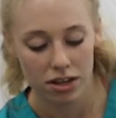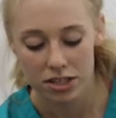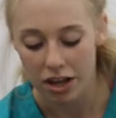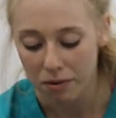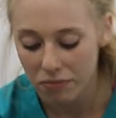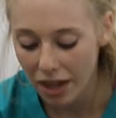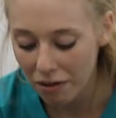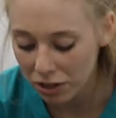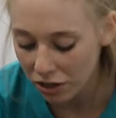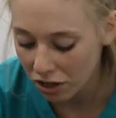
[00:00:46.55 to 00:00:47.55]
So
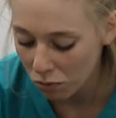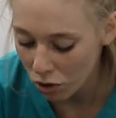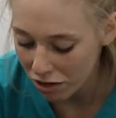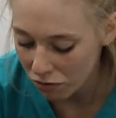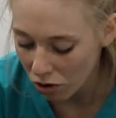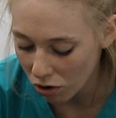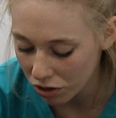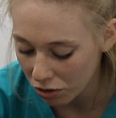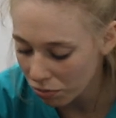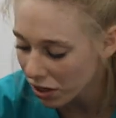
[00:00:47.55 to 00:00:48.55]
have a look at what you've got
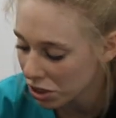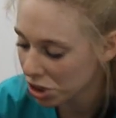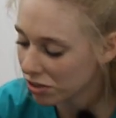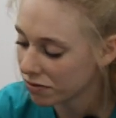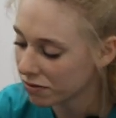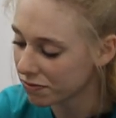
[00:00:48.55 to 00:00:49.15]
on your brush.